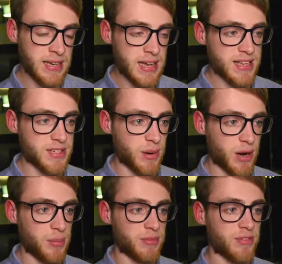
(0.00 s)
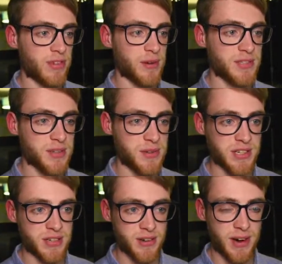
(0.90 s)
So we're hoping for those two
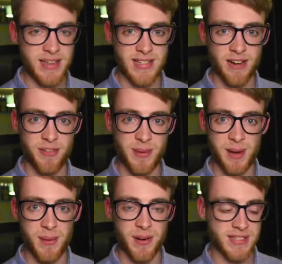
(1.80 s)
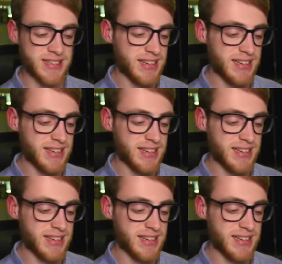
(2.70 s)
secret rares out of my box.